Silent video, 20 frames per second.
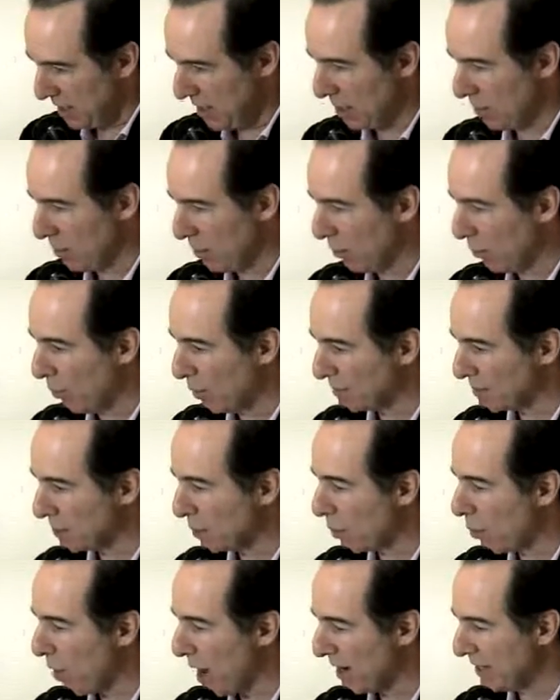Here it
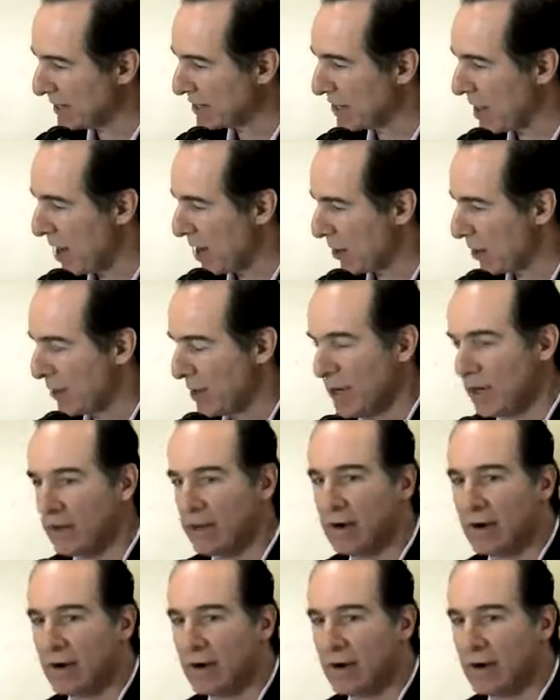wasn't quite as concrete,